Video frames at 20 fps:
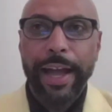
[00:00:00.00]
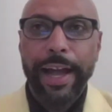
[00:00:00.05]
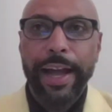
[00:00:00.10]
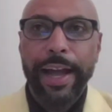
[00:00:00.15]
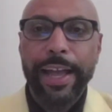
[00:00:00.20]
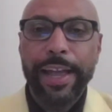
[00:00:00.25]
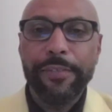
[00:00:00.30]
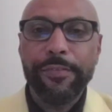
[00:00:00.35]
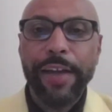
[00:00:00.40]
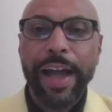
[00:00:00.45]

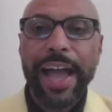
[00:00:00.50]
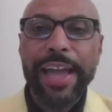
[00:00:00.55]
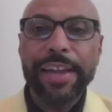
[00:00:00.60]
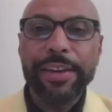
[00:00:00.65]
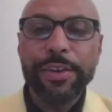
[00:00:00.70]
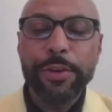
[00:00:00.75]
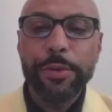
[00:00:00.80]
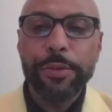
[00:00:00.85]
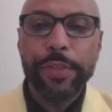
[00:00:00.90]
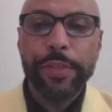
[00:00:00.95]
If I
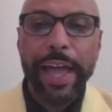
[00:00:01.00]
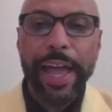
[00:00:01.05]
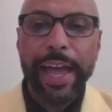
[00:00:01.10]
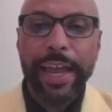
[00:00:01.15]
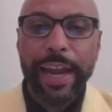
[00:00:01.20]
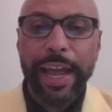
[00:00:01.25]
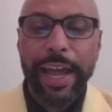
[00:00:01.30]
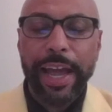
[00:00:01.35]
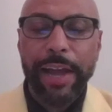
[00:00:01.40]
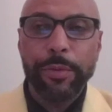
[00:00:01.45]
knew
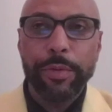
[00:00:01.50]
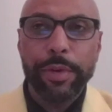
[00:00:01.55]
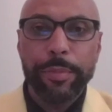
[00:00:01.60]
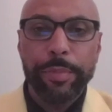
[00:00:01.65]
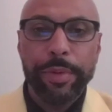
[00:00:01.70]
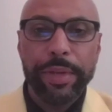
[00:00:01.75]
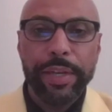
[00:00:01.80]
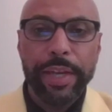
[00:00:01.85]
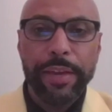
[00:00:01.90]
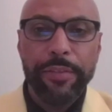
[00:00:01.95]
that, I would
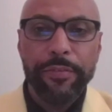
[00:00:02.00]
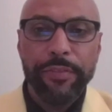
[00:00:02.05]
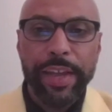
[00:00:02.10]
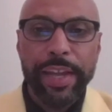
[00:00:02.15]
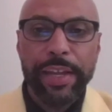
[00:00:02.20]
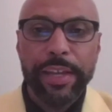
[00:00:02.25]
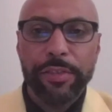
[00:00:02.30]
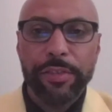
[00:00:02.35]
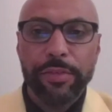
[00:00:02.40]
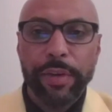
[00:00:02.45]
be in
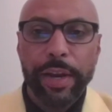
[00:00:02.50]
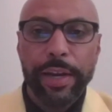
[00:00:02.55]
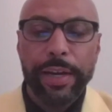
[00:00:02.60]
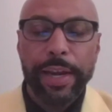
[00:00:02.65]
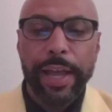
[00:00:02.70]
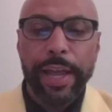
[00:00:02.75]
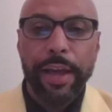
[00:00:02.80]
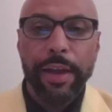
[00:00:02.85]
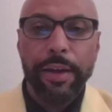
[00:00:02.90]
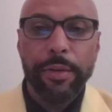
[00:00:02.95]
Vegas right
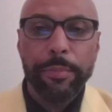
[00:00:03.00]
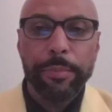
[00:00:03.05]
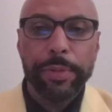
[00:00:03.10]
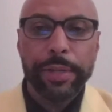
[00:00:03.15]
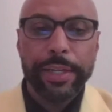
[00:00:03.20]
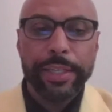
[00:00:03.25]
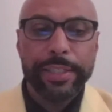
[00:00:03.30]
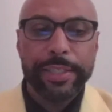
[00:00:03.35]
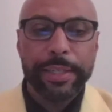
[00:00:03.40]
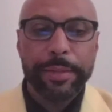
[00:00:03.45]
now,
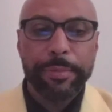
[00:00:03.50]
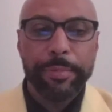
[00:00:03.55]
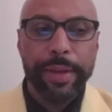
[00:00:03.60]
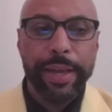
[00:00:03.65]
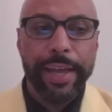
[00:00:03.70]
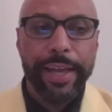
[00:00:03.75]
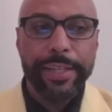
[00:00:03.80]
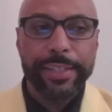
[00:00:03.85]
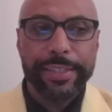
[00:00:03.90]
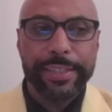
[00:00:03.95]
placing
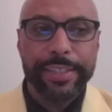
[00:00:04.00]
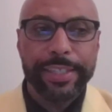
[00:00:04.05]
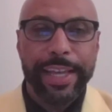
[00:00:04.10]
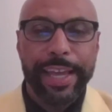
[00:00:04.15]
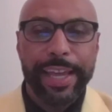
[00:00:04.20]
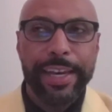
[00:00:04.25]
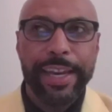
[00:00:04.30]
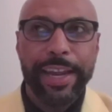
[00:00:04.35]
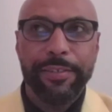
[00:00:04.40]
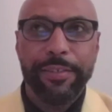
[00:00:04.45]
bets
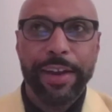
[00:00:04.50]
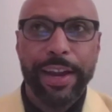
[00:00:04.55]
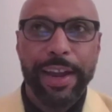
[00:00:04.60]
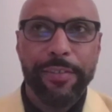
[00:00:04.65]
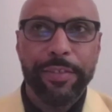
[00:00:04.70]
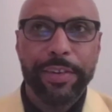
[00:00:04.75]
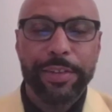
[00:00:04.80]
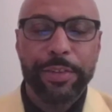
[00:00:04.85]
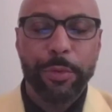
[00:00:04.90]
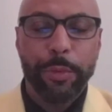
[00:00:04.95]
and never
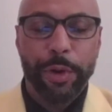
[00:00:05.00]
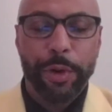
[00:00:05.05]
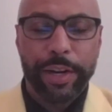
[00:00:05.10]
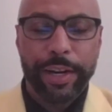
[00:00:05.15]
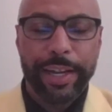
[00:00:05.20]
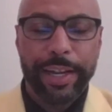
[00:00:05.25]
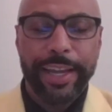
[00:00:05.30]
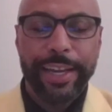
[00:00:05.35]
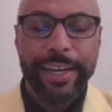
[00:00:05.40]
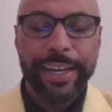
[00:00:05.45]
having to work
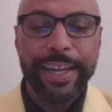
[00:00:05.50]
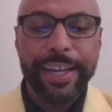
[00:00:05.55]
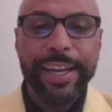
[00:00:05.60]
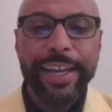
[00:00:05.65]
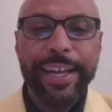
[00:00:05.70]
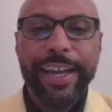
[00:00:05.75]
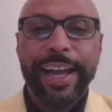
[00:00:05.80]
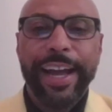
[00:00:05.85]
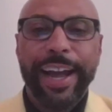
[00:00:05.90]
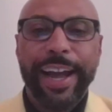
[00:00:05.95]
again.
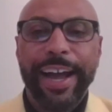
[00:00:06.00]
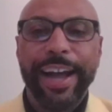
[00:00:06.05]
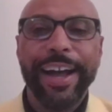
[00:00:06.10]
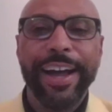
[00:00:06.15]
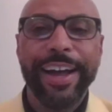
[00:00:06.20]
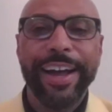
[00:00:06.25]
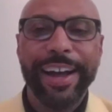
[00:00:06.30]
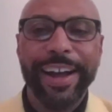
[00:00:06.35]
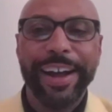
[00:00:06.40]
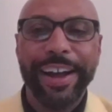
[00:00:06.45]

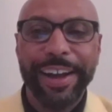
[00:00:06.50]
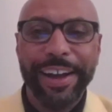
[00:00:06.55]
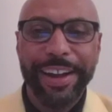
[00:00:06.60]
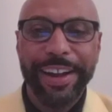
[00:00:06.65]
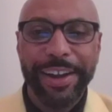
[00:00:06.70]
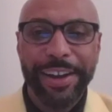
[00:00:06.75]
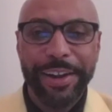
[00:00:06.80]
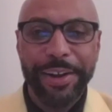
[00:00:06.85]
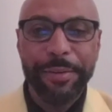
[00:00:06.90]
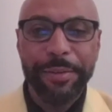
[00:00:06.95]

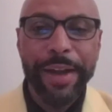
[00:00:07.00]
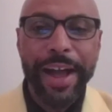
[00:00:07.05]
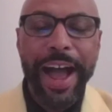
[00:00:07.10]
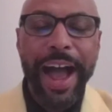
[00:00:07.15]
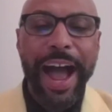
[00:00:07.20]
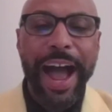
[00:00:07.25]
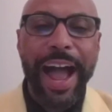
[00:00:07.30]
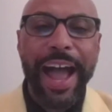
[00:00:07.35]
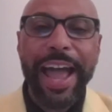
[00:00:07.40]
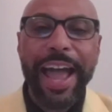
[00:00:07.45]

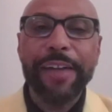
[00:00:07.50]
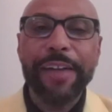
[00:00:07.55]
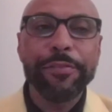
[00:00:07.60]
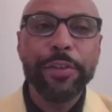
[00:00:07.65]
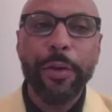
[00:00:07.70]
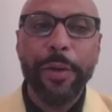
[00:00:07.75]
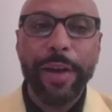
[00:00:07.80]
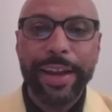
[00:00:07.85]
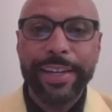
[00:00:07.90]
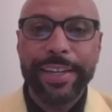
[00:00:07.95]
I have
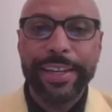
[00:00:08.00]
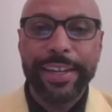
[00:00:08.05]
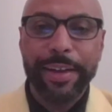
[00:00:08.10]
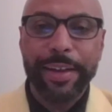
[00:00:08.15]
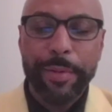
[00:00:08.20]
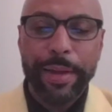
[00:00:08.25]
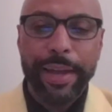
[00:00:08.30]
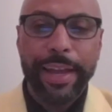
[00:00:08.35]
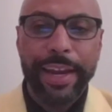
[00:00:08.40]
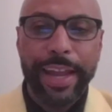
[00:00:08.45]
no idea,
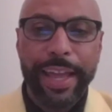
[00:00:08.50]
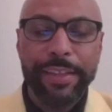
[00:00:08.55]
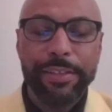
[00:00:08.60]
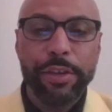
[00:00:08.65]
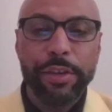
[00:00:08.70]
man.